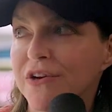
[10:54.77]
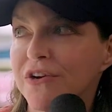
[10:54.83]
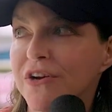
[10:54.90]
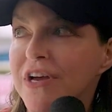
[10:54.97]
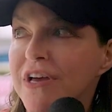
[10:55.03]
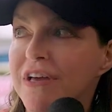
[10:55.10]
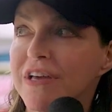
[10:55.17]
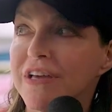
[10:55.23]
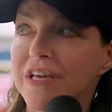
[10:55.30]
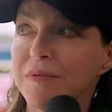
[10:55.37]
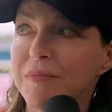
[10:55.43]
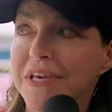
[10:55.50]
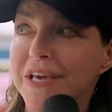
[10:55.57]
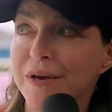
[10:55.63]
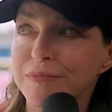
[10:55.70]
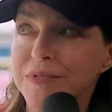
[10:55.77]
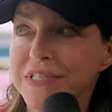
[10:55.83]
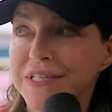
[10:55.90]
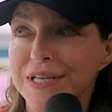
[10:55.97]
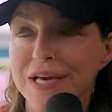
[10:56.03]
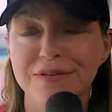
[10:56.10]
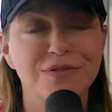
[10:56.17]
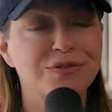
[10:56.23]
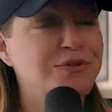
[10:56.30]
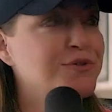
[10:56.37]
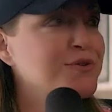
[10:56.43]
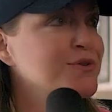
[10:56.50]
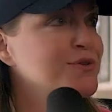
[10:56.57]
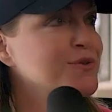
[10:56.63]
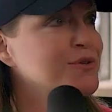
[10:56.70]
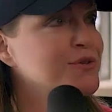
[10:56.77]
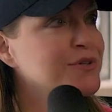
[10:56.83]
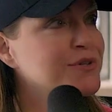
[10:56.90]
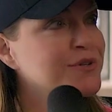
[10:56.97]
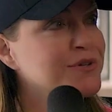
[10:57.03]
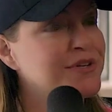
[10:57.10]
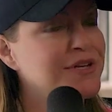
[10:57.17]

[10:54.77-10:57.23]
you're going to be empty nesters, or,